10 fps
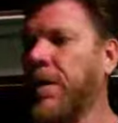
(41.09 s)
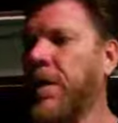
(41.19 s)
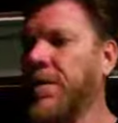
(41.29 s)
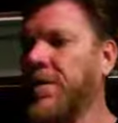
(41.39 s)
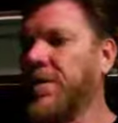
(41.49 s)

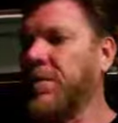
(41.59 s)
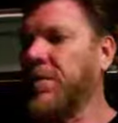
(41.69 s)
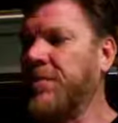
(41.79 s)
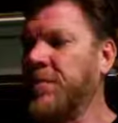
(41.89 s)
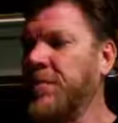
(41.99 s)
on some
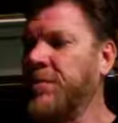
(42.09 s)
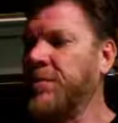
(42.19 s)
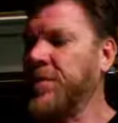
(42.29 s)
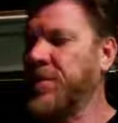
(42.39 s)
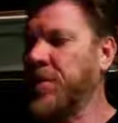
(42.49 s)
level.
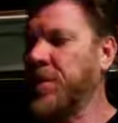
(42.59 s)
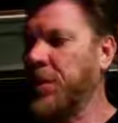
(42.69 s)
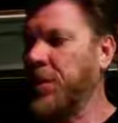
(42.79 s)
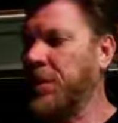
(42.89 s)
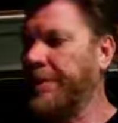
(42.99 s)

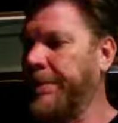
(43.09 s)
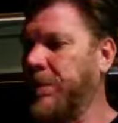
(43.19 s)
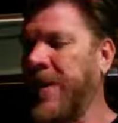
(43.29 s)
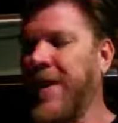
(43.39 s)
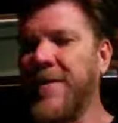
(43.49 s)
So you
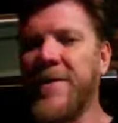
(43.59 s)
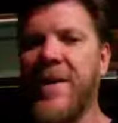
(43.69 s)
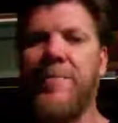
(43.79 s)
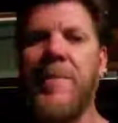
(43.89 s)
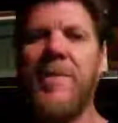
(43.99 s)
can't
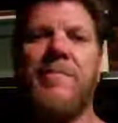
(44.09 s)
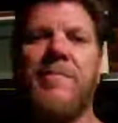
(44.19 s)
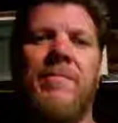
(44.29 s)
escape it.